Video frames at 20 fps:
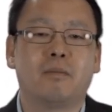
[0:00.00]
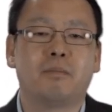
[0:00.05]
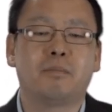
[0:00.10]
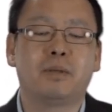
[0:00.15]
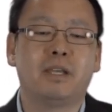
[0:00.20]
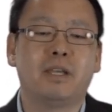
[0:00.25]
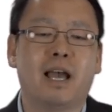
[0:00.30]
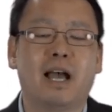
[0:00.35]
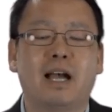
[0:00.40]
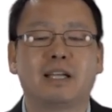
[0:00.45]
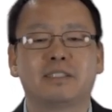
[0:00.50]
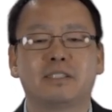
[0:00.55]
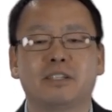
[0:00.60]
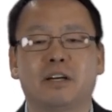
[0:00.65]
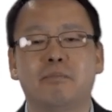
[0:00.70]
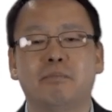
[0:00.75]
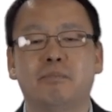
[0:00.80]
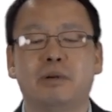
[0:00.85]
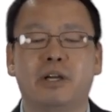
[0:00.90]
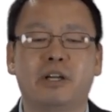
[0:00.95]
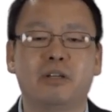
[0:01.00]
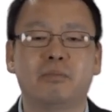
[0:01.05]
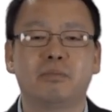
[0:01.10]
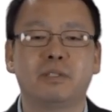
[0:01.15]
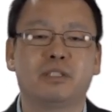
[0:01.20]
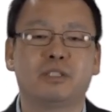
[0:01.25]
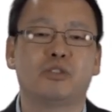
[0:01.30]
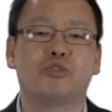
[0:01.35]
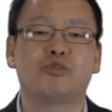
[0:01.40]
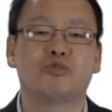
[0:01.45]
be acting
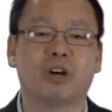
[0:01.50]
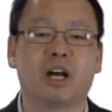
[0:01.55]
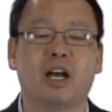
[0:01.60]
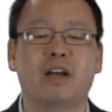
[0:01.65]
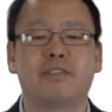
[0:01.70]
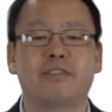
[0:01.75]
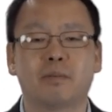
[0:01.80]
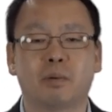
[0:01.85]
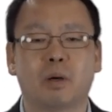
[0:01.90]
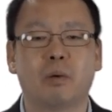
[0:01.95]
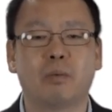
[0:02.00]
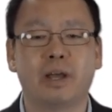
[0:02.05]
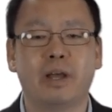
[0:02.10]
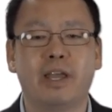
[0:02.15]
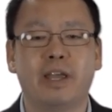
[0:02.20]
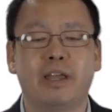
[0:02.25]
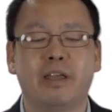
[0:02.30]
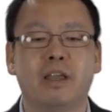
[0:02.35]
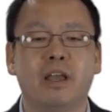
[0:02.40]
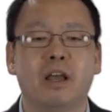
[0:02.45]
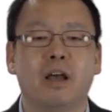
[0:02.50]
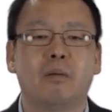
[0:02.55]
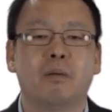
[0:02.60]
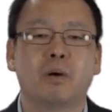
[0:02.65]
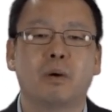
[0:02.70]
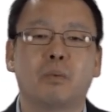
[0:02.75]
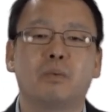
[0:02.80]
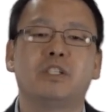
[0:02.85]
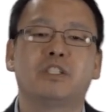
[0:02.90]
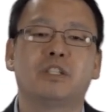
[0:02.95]
unbearably to drive them away,
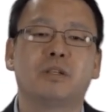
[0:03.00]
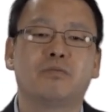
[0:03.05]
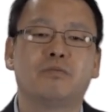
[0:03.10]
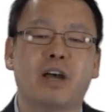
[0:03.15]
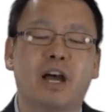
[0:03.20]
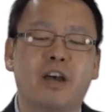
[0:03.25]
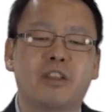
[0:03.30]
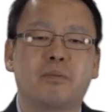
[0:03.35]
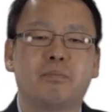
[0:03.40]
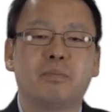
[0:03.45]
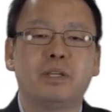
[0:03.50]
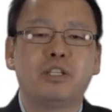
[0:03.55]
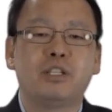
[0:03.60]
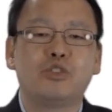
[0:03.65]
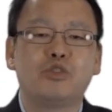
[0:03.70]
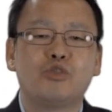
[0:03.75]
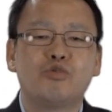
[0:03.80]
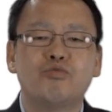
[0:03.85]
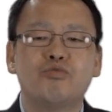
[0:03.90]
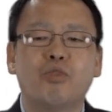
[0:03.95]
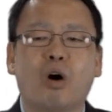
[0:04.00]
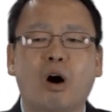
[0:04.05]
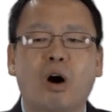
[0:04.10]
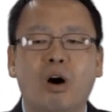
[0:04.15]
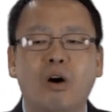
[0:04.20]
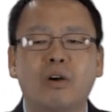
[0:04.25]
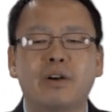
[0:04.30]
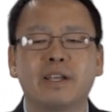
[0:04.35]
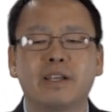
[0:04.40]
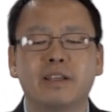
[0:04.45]
but we should rather be
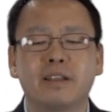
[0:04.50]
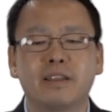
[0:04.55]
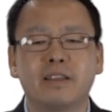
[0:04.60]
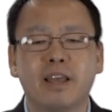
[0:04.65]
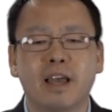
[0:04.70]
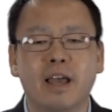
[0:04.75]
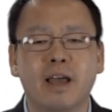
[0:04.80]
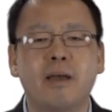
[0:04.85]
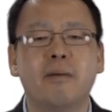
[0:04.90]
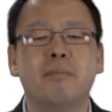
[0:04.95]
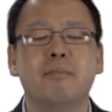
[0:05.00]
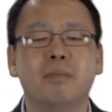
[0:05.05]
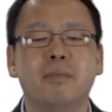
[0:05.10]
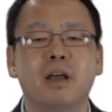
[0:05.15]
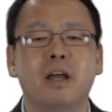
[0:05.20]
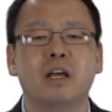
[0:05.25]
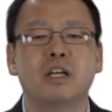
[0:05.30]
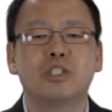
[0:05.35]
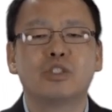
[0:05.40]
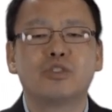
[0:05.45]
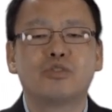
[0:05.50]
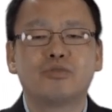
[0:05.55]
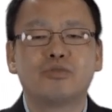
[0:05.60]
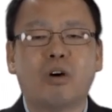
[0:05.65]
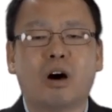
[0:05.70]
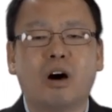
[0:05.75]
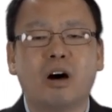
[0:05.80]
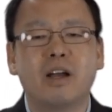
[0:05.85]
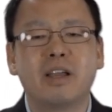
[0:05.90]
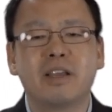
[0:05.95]
drawing them
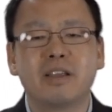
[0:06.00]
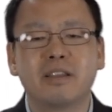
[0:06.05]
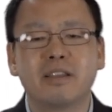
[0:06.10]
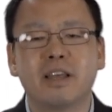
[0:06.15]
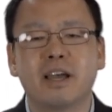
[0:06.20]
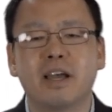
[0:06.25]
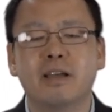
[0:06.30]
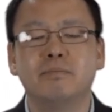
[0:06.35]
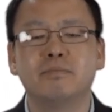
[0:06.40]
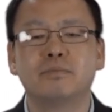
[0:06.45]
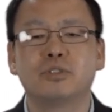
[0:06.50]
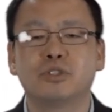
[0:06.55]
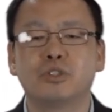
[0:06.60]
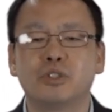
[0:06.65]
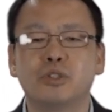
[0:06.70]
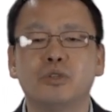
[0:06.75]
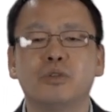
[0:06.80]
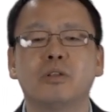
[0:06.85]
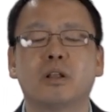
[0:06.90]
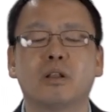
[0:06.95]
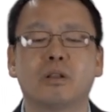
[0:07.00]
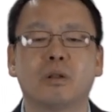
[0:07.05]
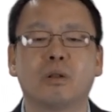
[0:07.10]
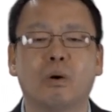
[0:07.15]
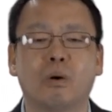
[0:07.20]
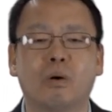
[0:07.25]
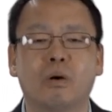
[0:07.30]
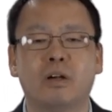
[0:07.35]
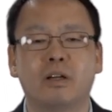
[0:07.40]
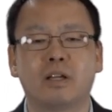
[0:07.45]
to the
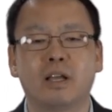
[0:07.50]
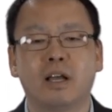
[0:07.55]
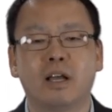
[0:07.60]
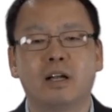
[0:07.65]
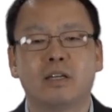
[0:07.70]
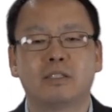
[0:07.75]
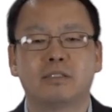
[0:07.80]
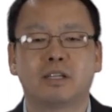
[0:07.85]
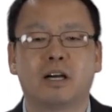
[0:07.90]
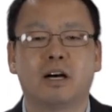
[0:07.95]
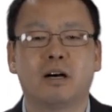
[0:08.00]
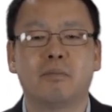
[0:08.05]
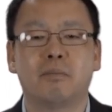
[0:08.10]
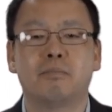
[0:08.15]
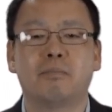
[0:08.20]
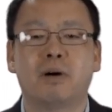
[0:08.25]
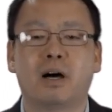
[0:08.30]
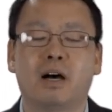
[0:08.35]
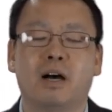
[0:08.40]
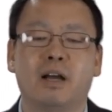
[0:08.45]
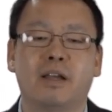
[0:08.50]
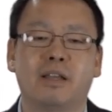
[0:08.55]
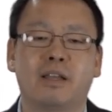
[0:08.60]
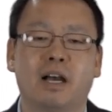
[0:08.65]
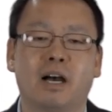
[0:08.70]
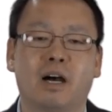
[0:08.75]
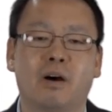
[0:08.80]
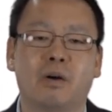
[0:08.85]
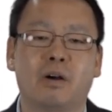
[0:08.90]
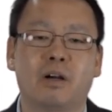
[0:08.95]
Lord by
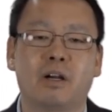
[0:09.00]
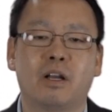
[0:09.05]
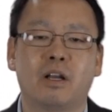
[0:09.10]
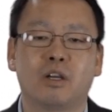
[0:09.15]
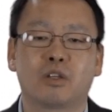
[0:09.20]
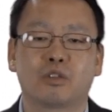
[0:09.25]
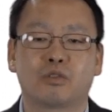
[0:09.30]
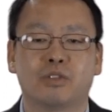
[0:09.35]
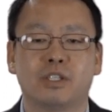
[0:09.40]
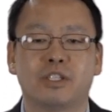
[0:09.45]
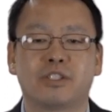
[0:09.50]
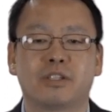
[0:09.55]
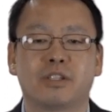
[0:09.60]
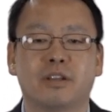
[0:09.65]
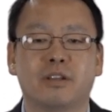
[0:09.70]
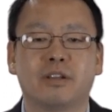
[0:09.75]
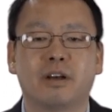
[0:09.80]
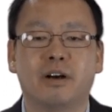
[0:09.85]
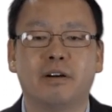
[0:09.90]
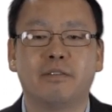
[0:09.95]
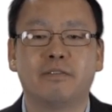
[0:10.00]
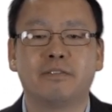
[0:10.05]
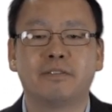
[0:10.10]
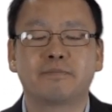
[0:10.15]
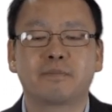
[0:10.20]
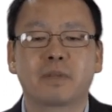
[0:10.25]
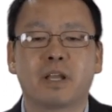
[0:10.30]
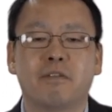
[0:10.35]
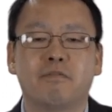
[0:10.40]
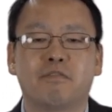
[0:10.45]
our Christian love.
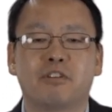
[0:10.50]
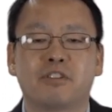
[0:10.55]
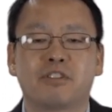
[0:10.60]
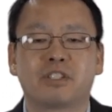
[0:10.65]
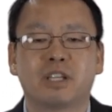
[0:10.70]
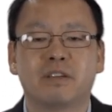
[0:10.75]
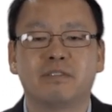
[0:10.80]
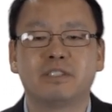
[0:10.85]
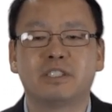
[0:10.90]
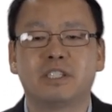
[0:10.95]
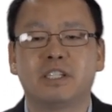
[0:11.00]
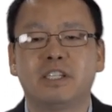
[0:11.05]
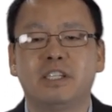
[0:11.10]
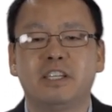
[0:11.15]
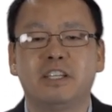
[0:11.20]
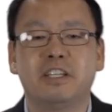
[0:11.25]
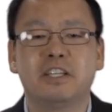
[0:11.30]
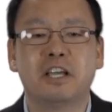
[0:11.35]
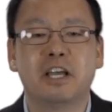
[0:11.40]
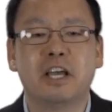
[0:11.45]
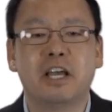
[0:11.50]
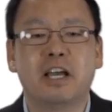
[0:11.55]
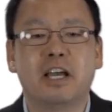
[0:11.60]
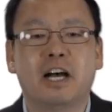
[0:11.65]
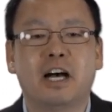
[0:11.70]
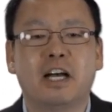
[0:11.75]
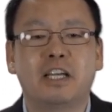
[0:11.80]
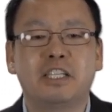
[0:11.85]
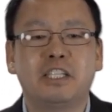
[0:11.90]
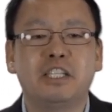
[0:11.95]
And verse 17,
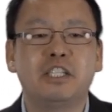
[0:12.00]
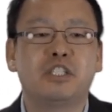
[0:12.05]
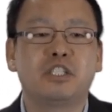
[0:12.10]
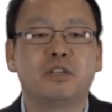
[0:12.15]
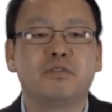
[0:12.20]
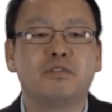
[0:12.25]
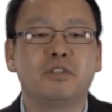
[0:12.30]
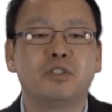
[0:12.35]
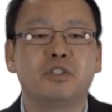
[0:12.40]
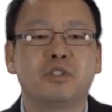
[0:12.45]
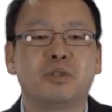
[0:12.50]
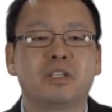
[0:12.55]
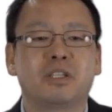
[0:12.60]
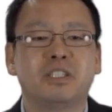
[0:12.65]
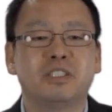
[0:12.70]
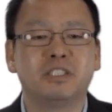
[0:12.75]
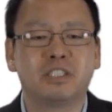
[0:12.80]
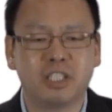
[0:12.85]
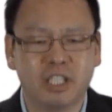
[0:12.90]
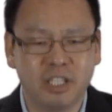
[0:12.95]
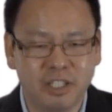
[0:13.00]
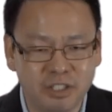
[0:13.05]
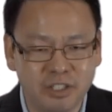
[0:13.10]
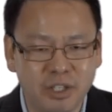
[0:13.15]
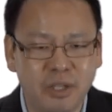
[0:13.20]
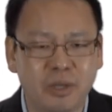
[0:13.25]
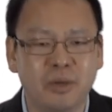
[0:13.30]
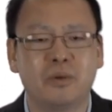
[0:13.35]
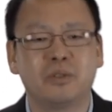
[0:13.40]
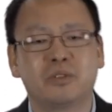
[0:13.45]
each of you should
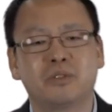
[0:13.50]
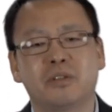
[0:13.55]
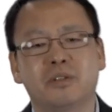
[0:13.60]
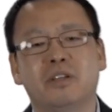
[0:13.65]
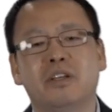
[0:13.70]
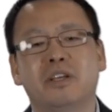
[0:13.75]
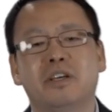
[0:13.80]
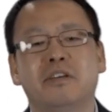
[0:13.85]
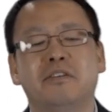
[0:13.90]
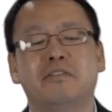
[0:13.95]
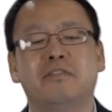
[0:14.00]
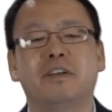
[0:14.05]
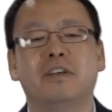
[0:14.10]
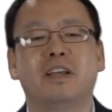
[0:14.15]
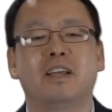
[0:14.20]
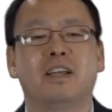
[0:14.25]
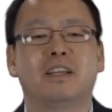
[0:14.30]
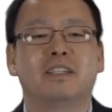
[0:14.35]
continue to live